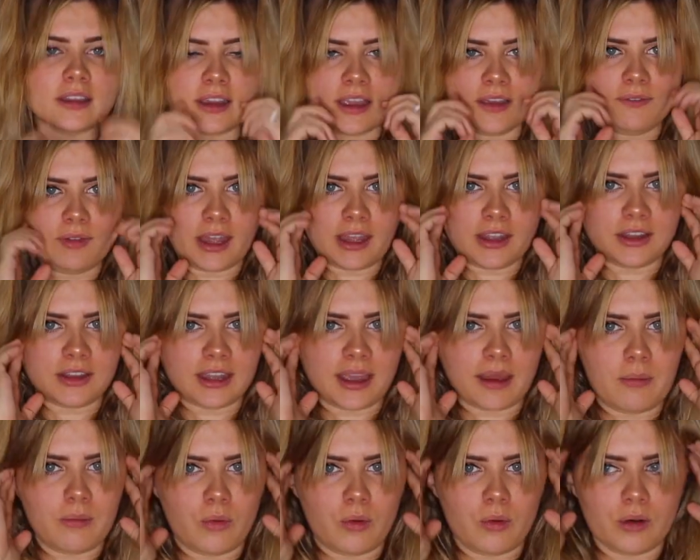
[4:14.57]
Like if I could
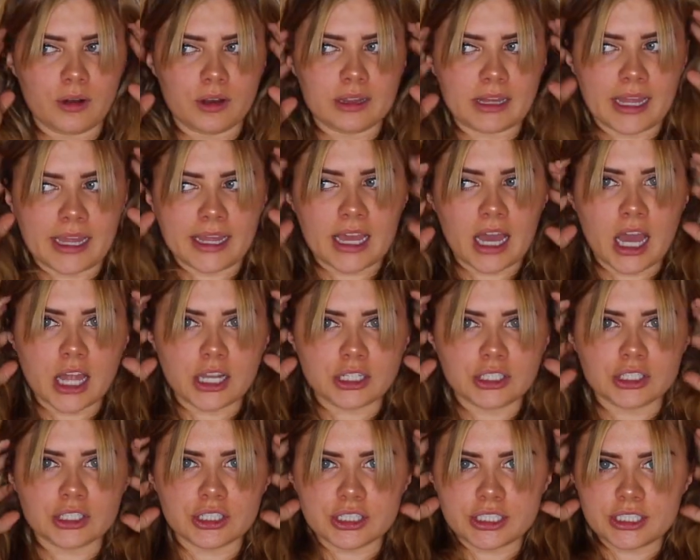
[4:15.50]
get more like
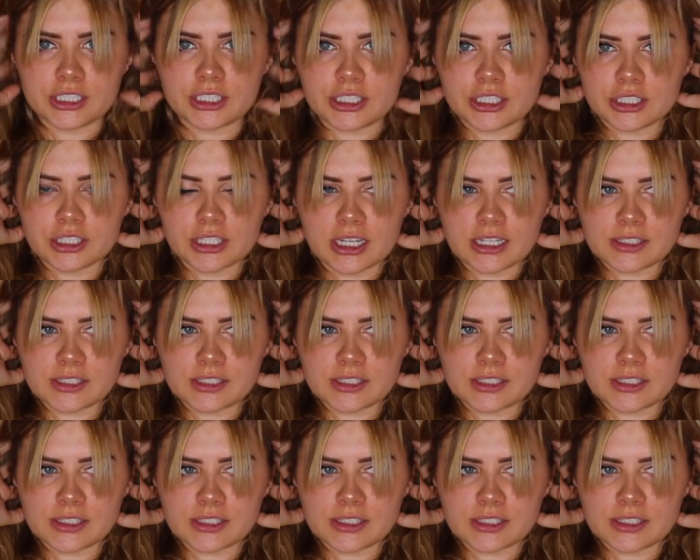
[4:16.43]
under here